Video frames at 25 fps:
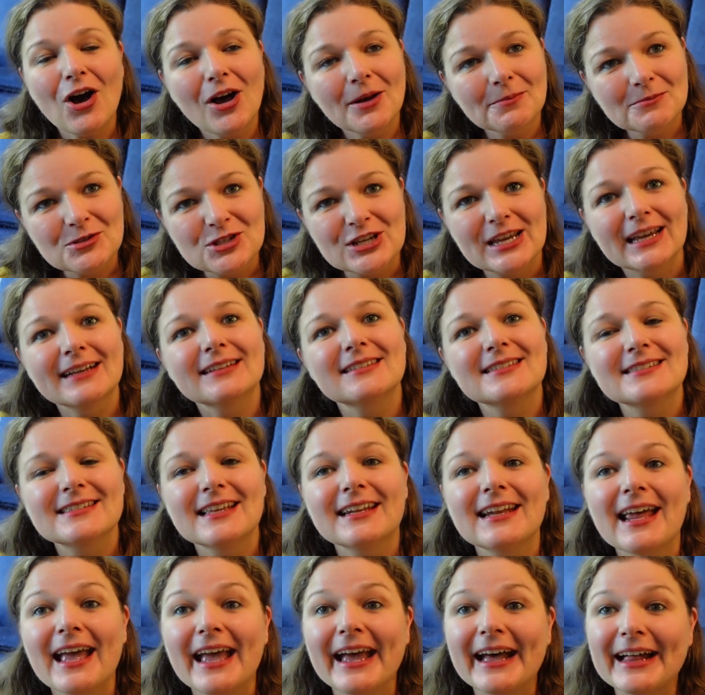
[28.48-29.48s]
Objects
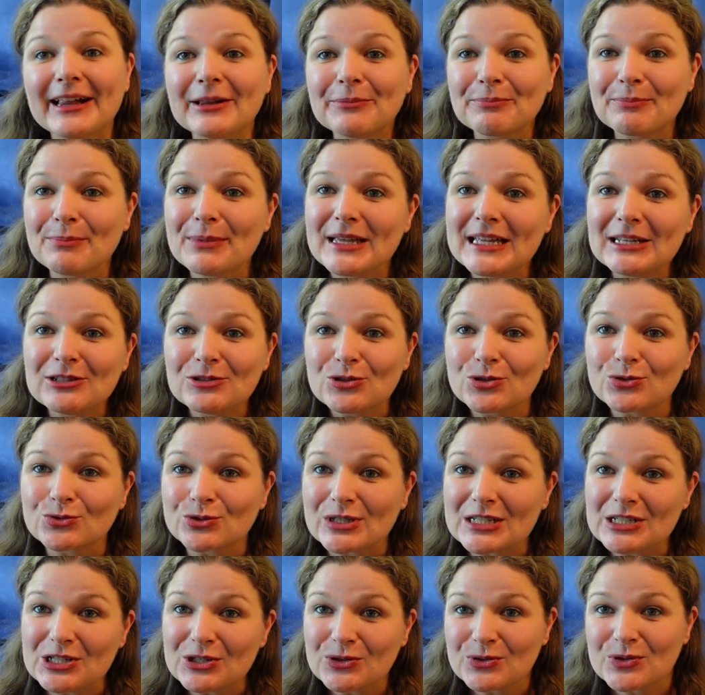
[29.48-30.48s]
that help me to
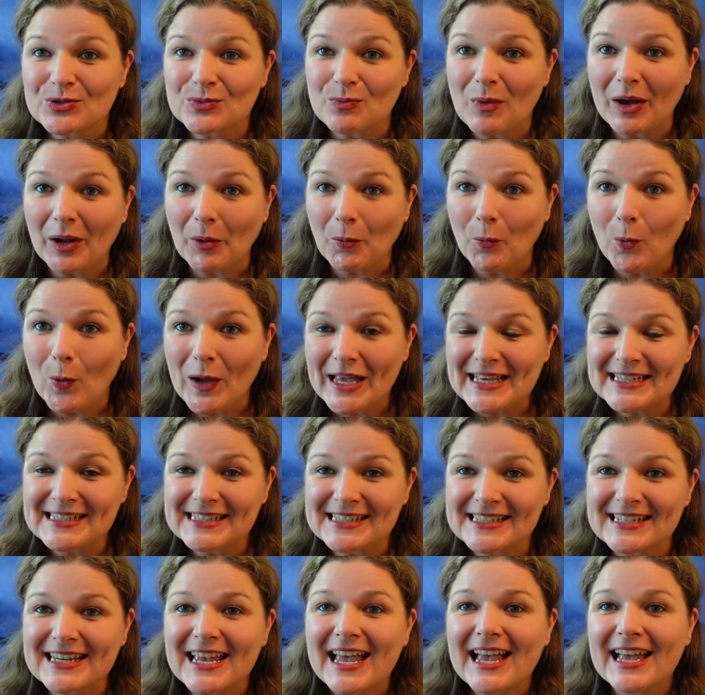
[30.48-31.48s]
reduce my
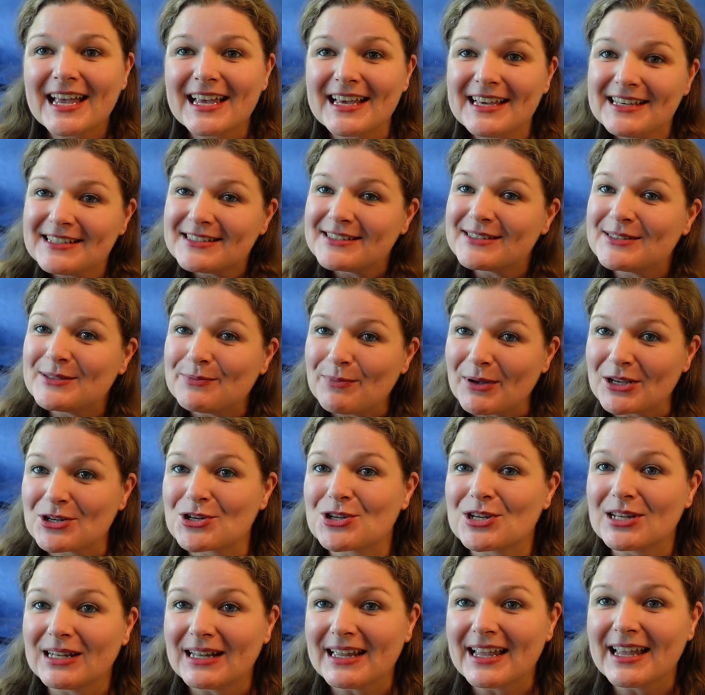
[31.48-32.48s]
waste,
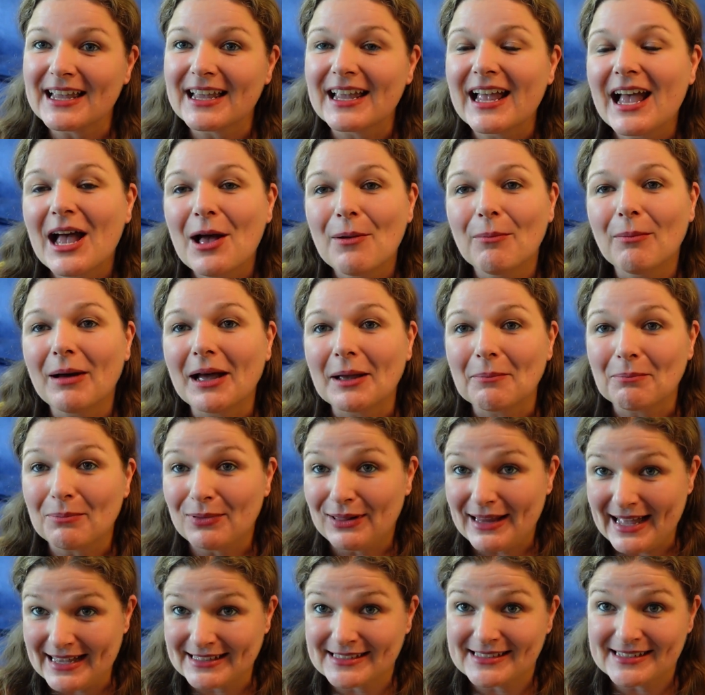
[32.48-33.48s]
especially my
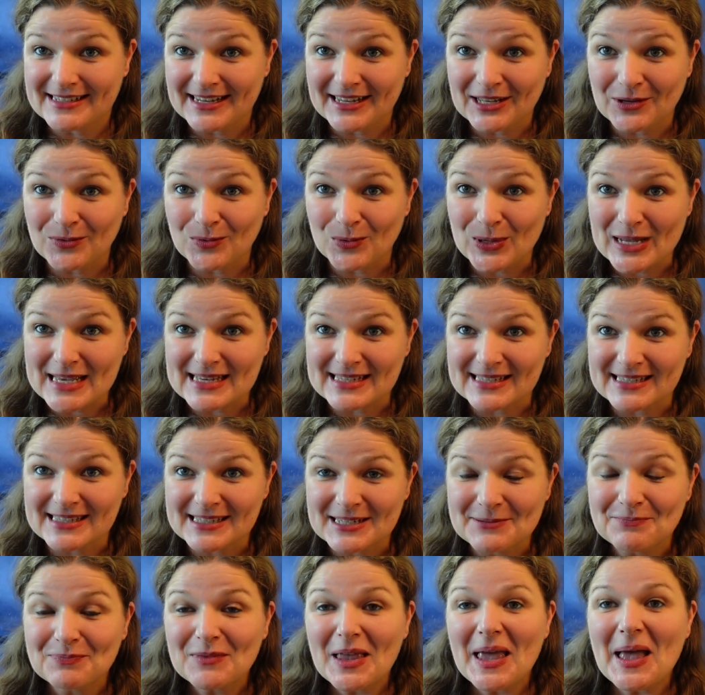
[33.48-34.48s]
plastic
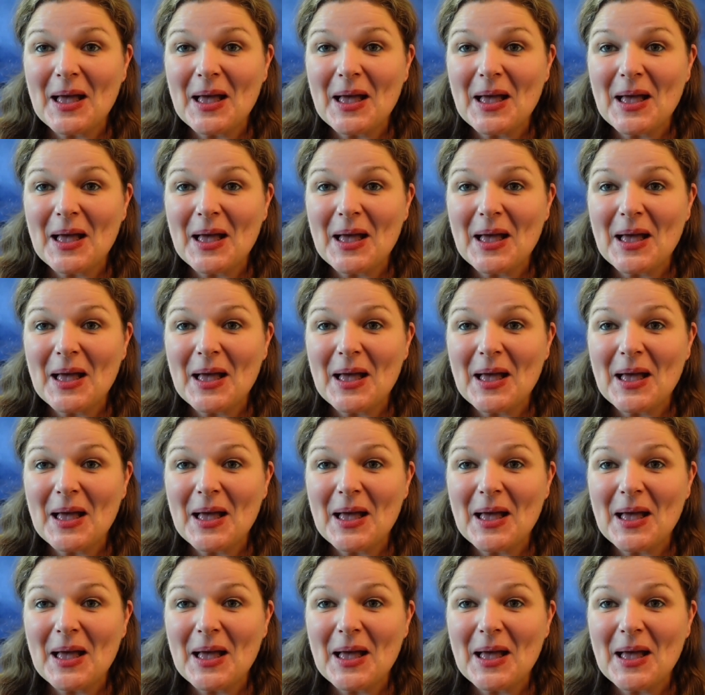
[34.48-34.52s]
waste.